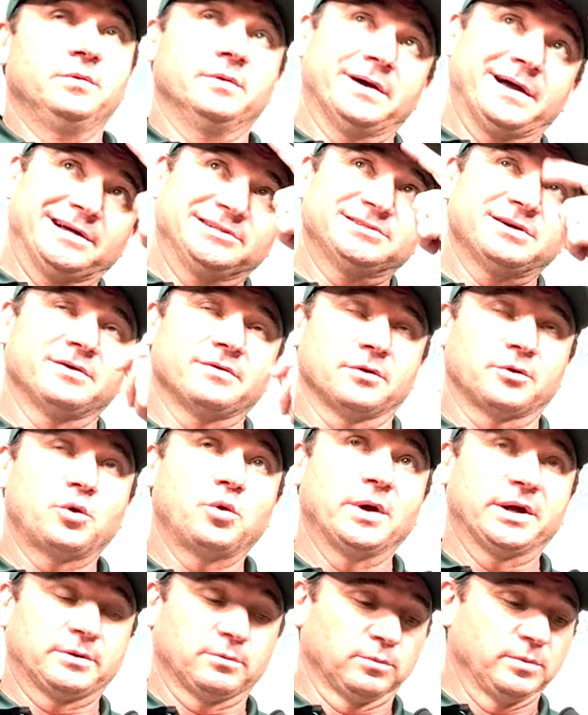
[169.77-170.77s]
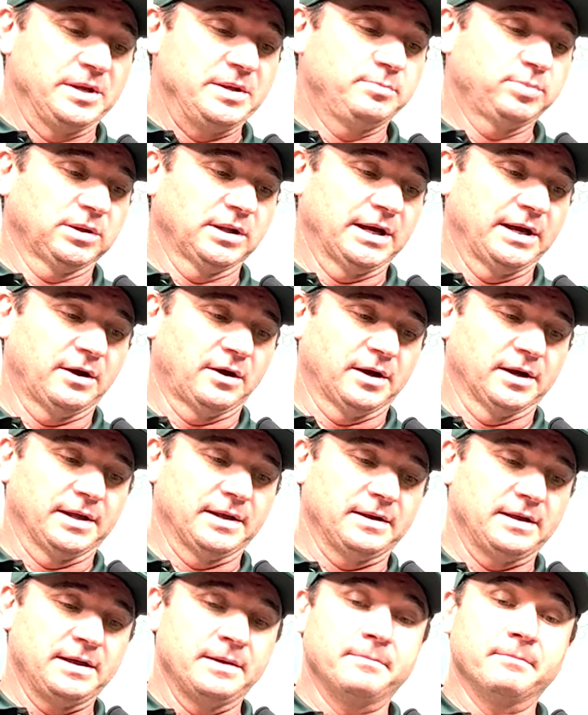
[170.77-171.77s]
I saw a quick replay on
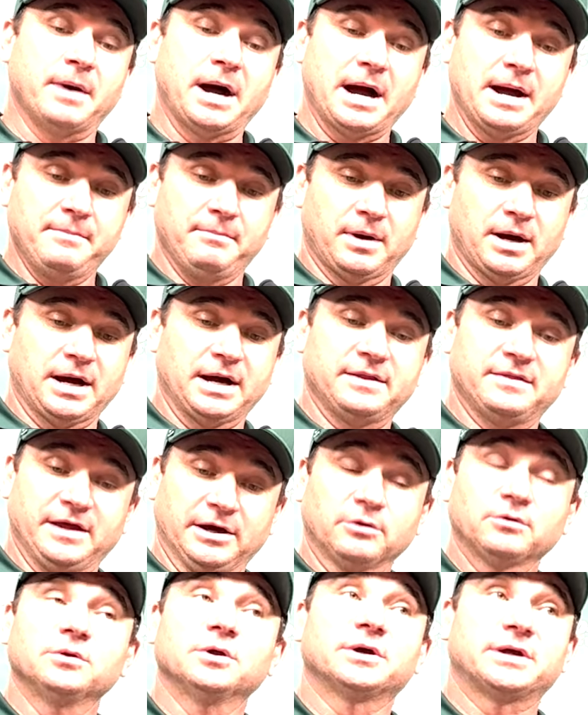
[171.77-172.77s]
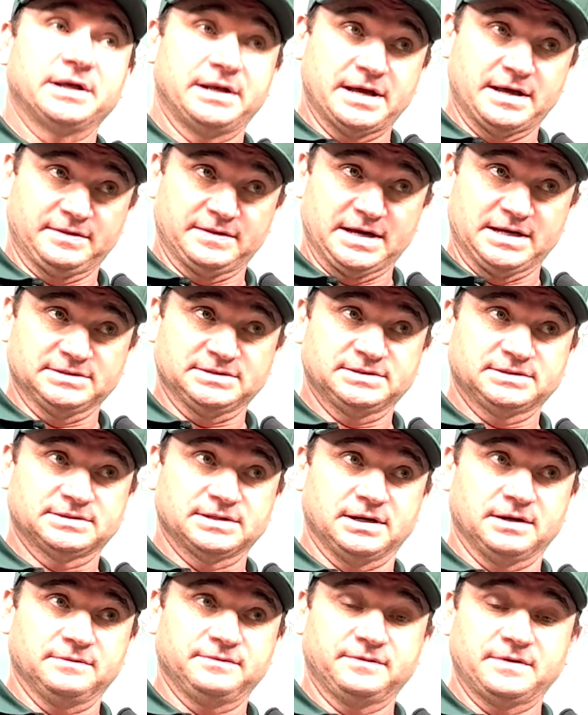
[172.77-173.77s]
it. In my mind, they're looking at that
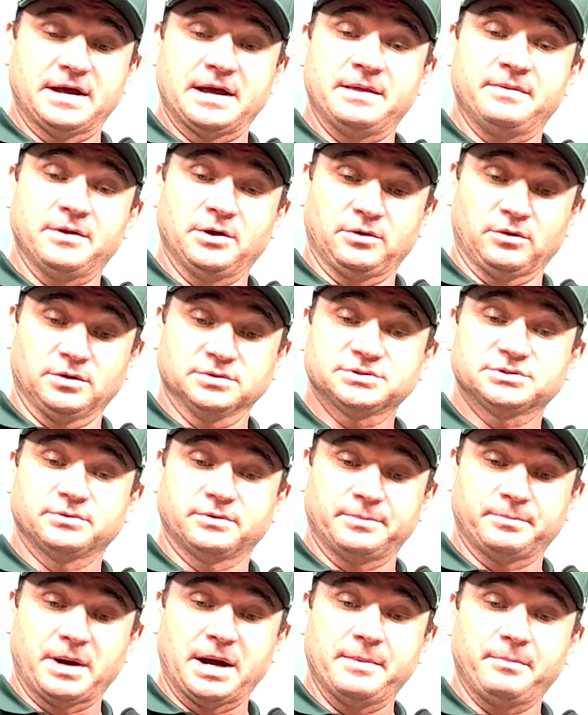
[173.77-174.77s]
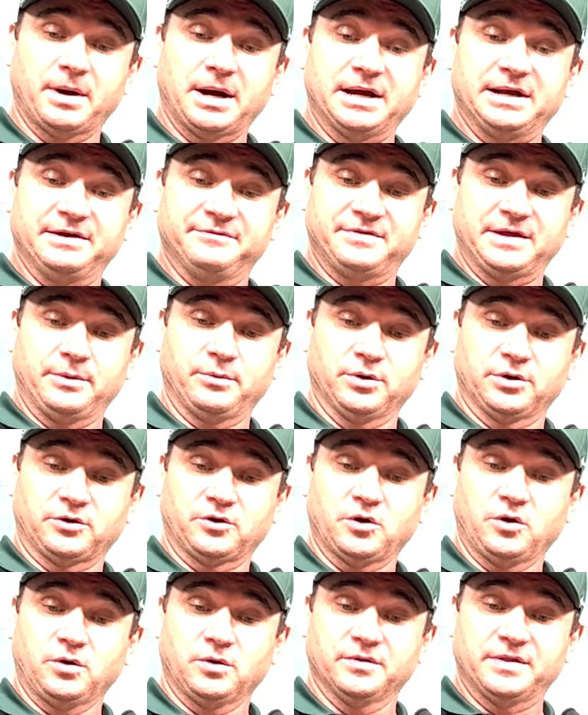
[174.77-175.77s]
stuff. And then also in my mind, if they would
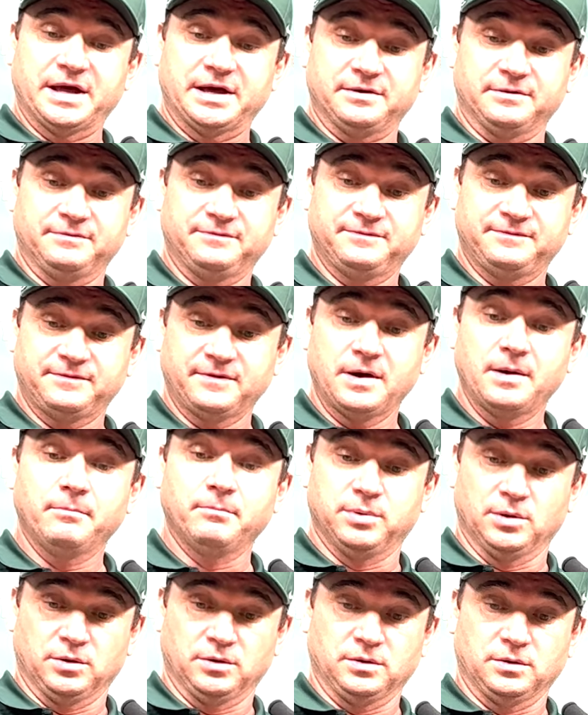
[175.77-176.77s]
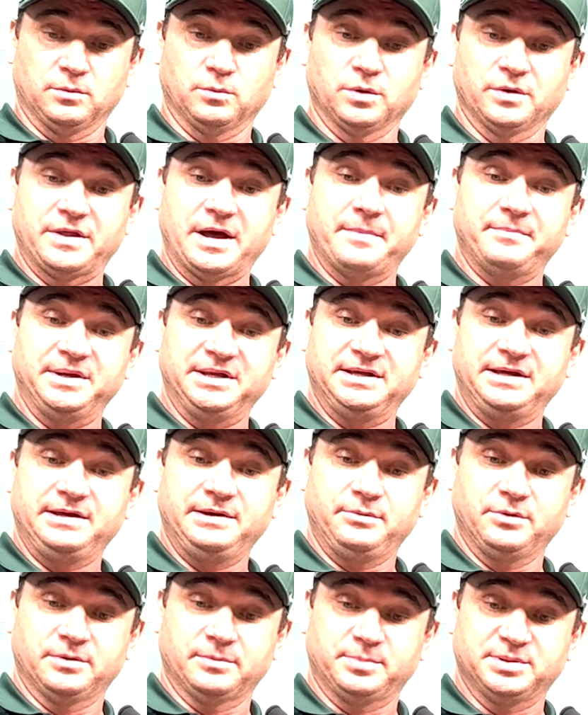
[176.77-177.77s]
have called that a fumble, well, that mean
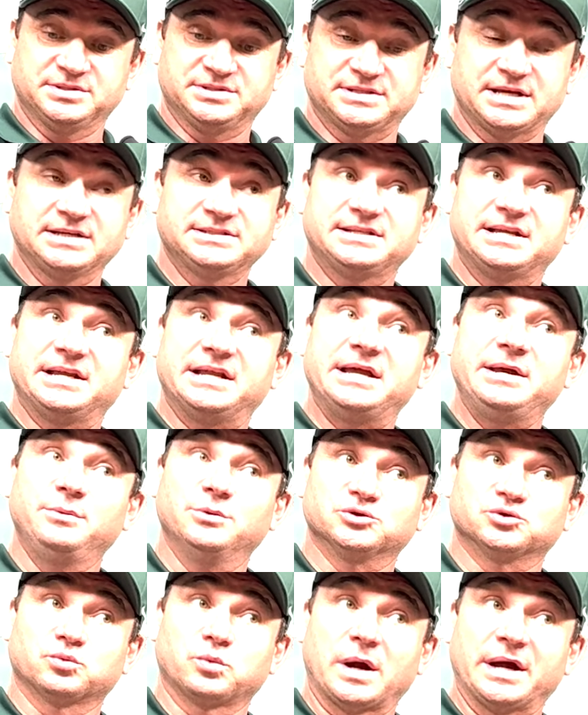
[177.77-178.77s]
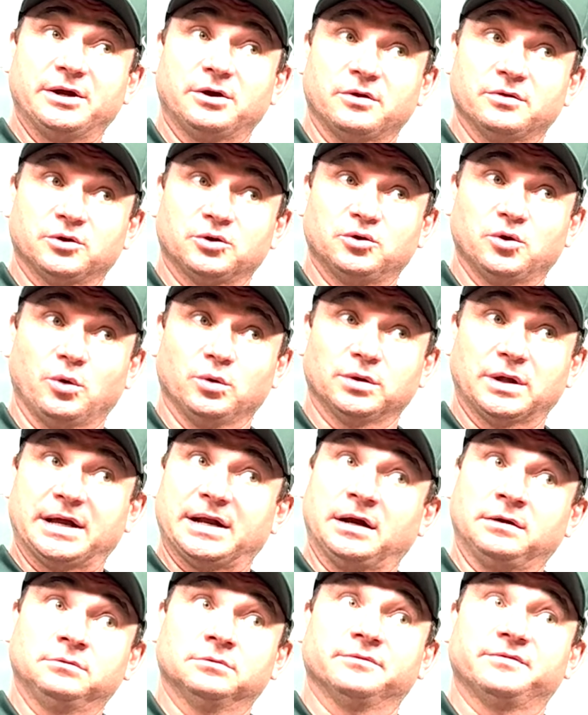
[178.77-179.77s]
he would have possessed it? He was right on the goal
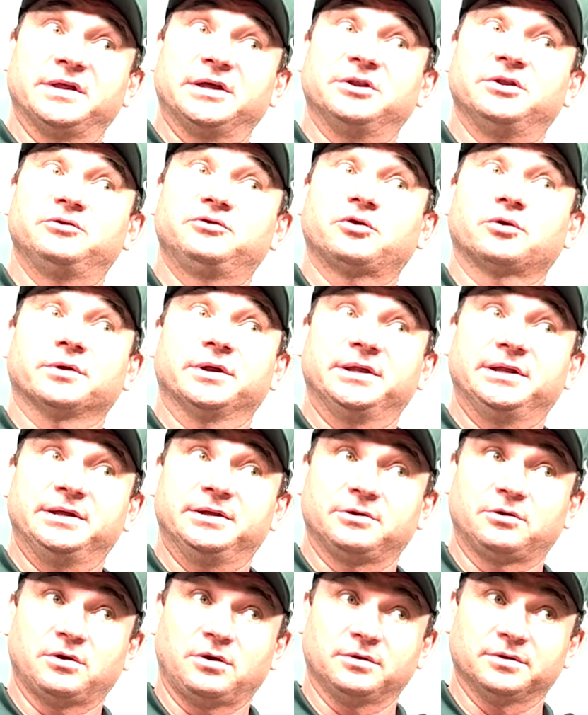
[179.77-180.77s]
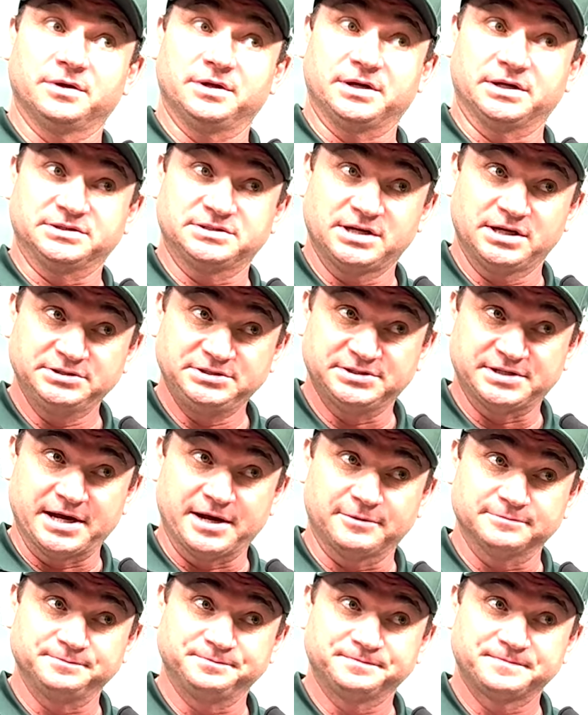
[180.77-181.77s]
line. I don't know if they'd turn it into calling it a touchdown.
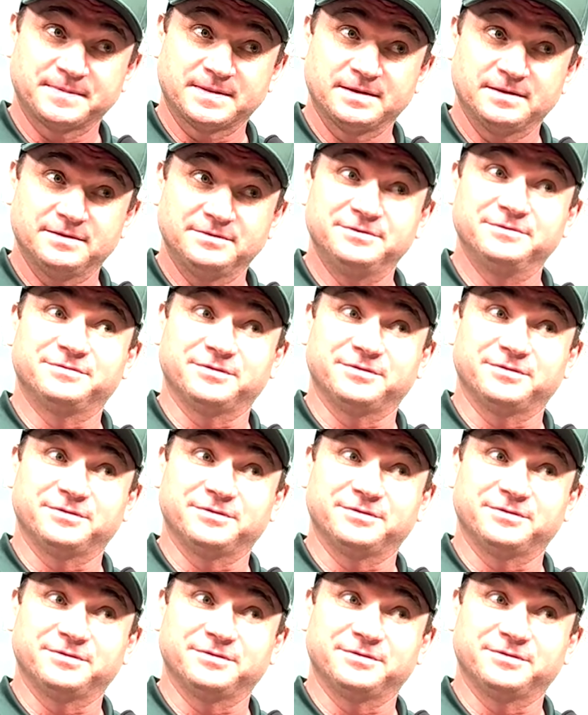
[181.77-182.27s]
You